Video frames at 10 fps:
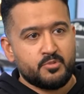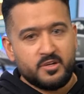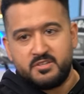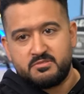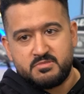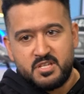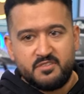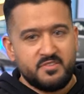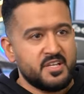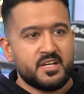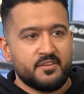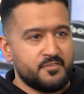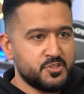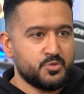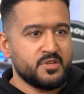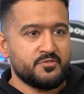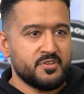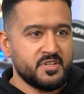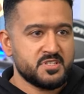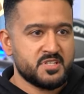probably TV coverage or
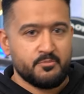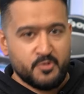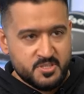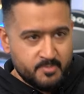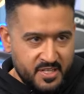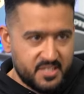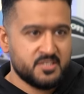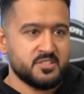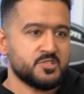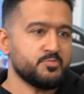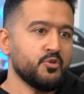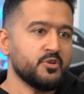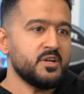whatever it is. That brings money into the sport,